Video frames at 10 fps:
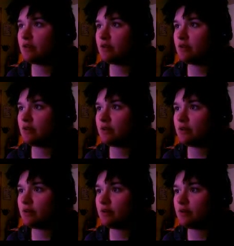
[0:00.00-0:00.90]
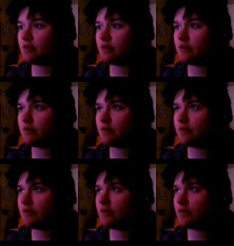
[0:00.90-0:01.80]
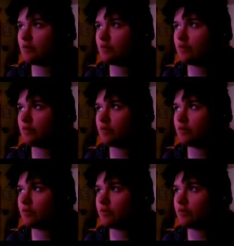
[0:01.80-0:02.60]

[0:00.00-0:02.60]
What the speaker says: Nothing is said.